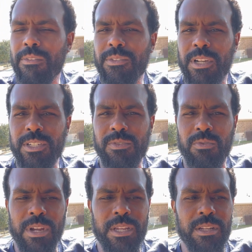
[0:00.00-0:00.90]
So I just
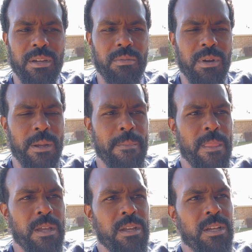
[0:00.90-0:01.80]
rake it up, right?
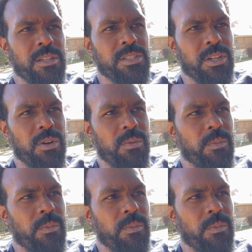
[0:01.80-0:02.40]
So